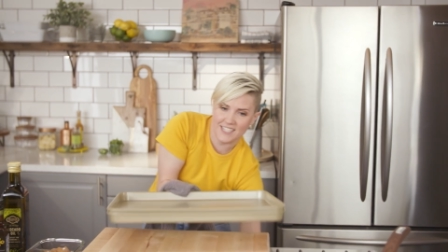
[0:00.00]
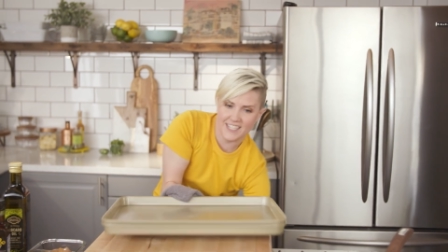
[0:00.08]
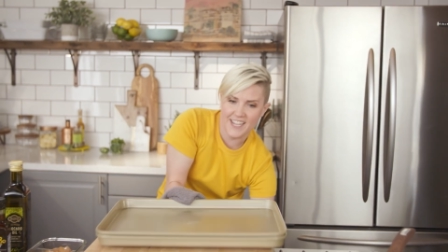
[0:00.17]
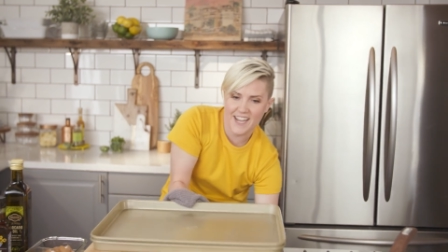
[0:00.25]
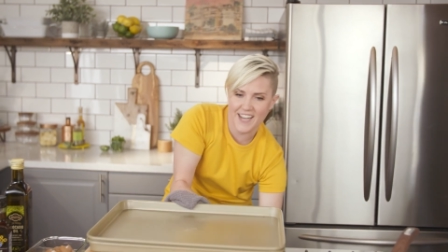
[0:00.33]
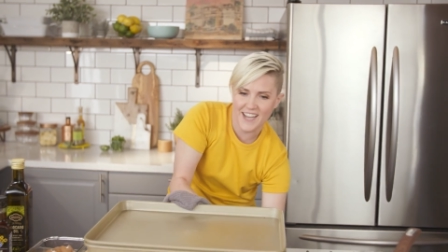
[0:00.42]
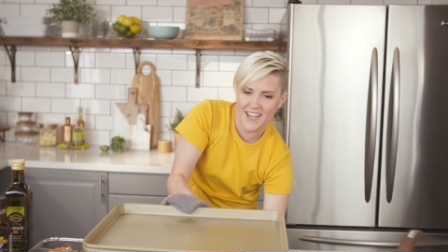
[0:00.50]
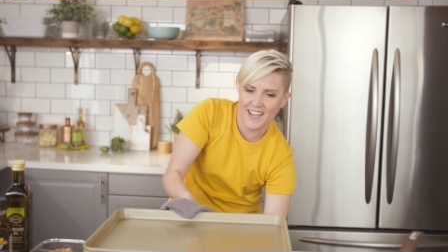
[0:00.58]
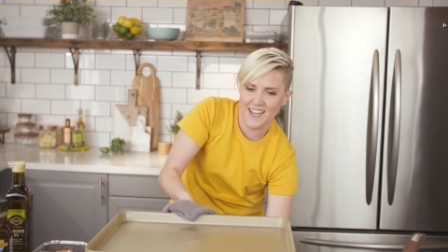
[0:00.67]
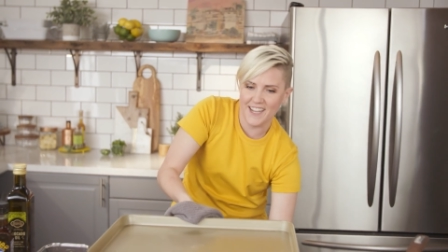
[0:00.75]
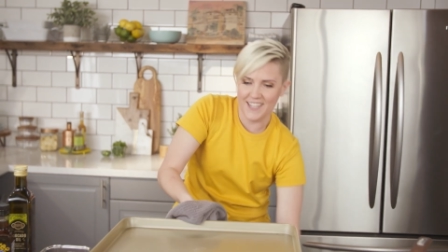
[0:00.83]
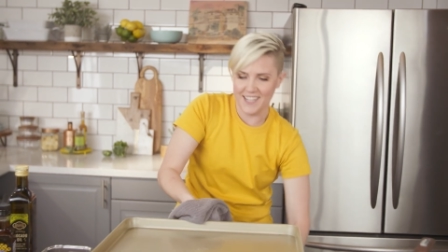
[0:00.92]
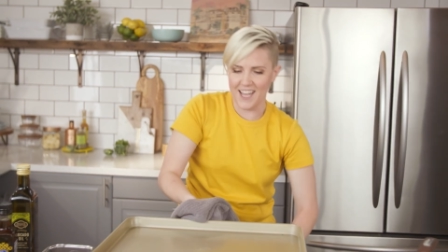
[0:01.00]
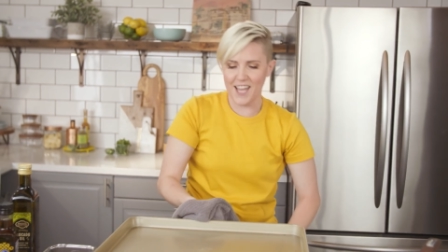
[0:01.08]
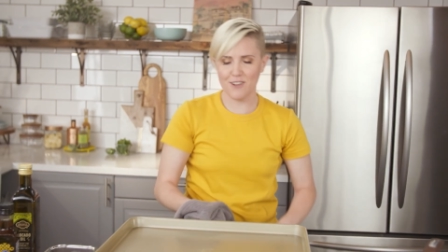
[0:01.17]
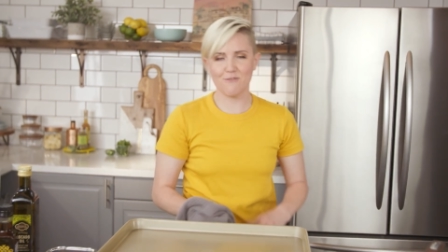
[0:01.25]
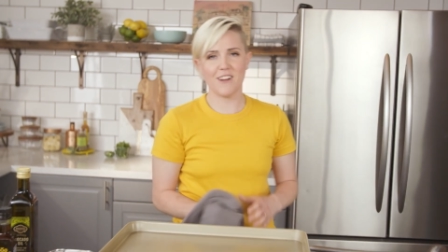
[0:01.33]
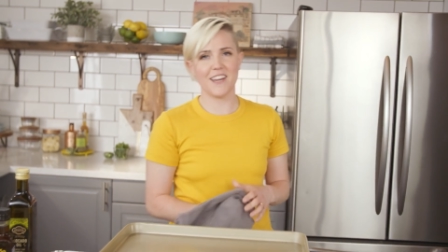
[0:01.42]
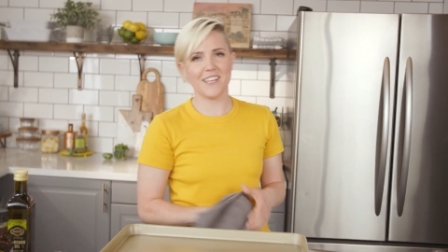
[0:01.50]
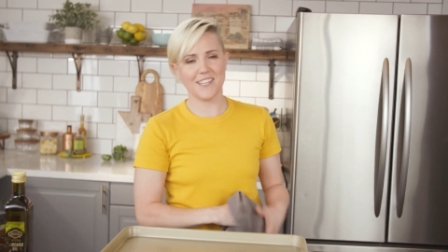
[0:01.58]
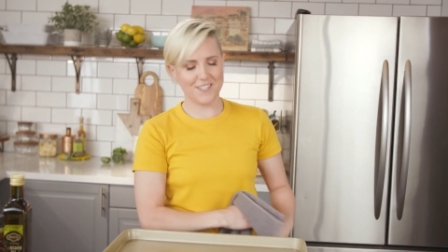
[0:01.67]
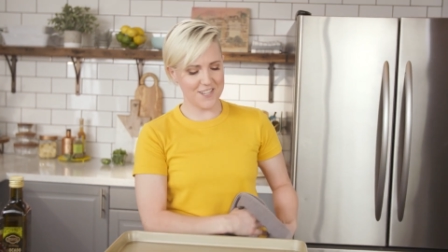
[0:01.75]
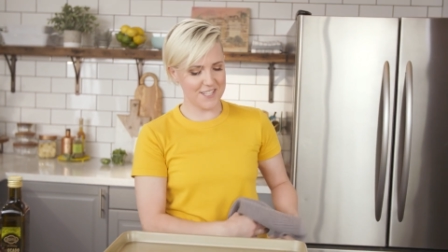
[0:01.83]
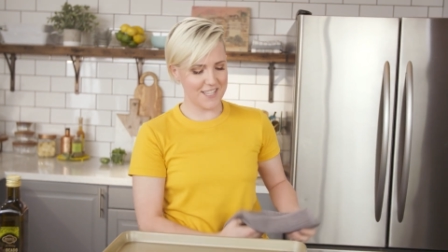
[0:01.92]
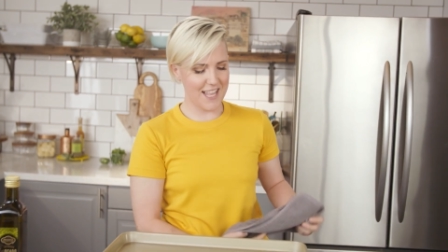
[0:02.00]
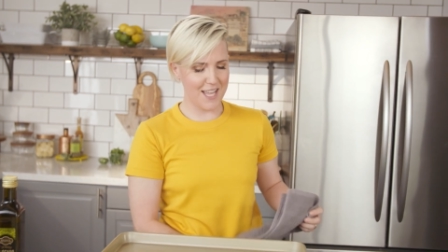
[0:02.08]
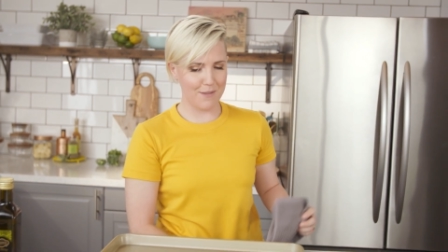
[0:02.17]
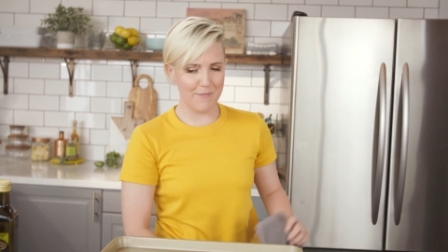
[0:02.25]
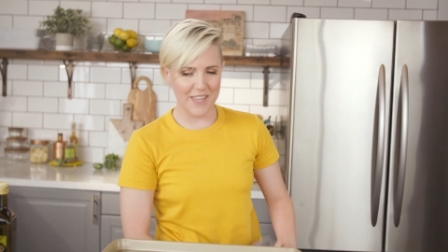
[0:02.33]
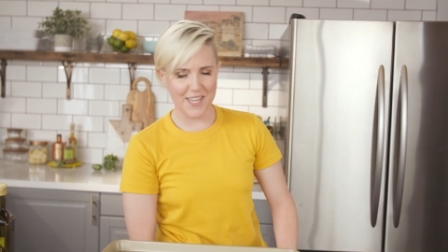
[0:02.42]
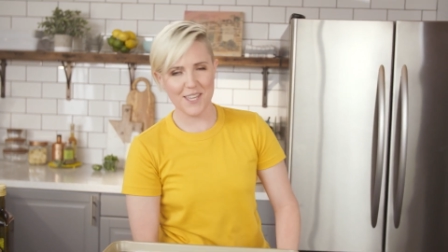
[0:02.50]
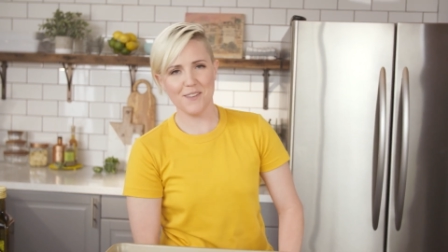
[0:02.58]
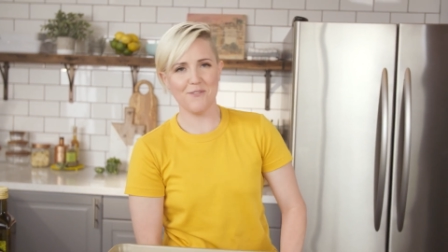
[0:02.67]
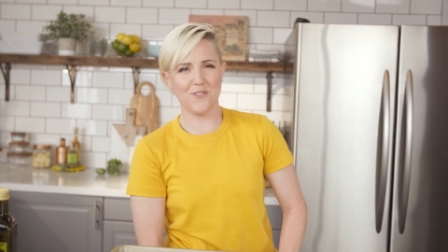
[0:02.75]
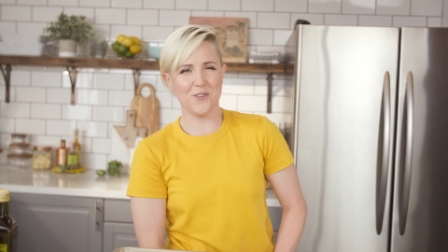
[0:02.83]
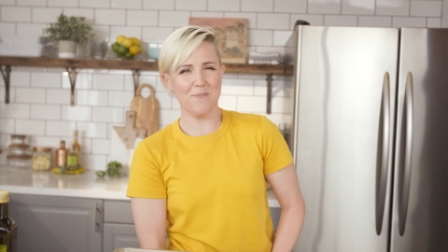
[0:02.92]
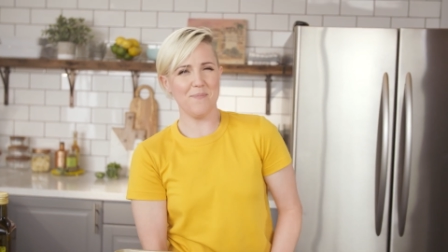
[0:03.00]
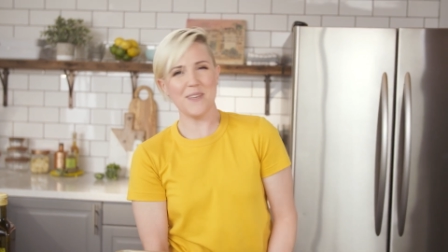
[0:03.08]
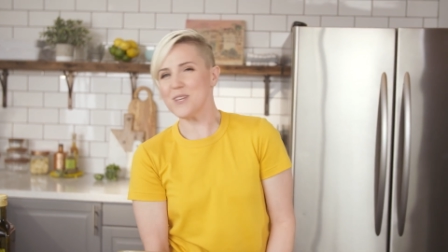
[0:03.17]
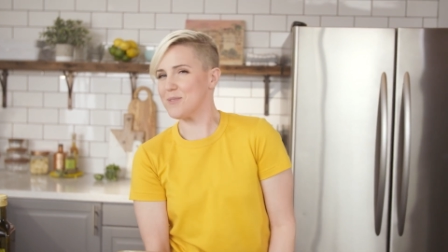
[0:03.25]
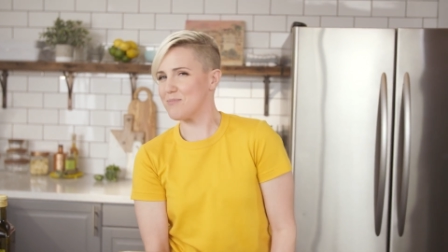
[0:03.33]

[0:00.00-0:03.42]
Hot and ready, just like me, for meal